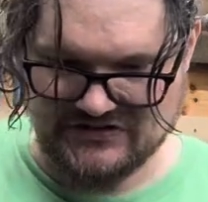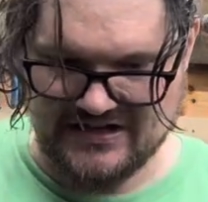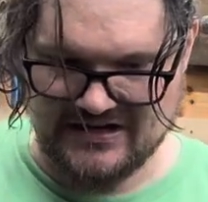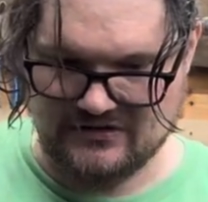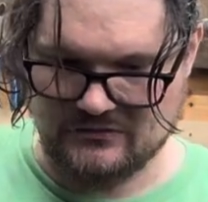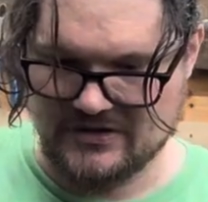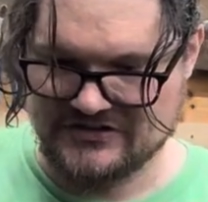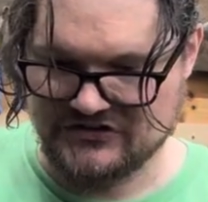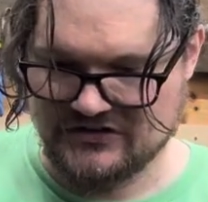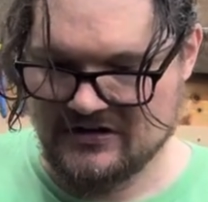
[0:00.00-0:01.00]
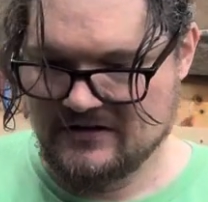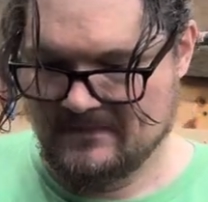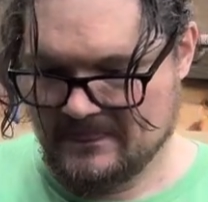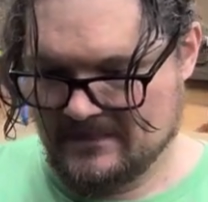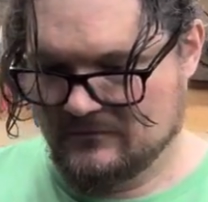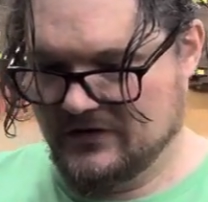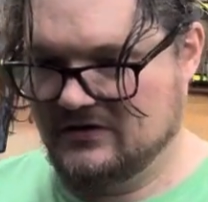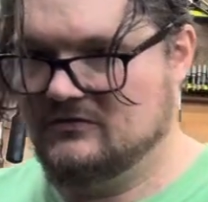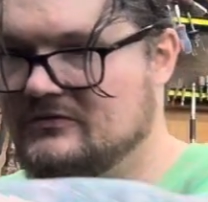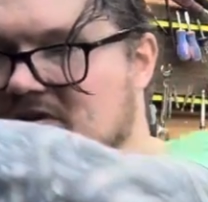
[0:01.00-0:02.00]
later, was, we
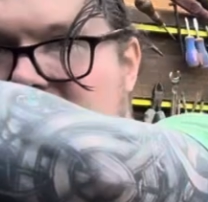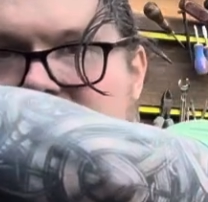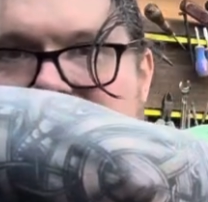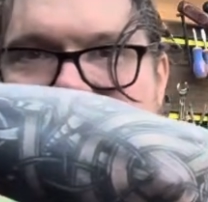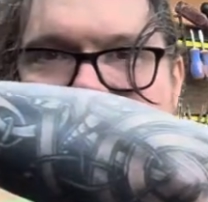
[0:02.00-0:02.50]
don't really want to